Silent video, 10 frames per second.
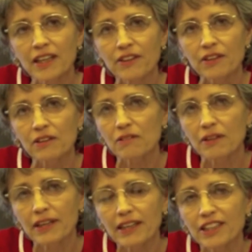their
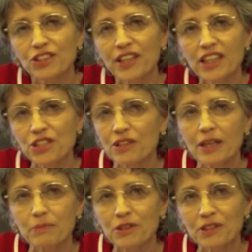educational
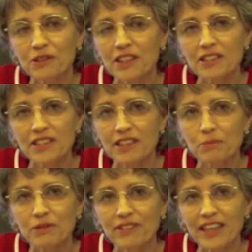opportunities that are
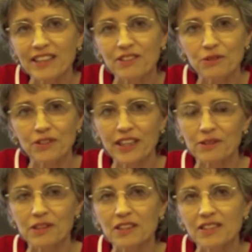provided through that
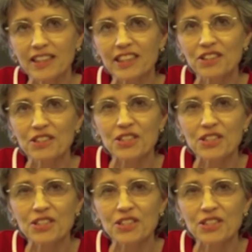organization.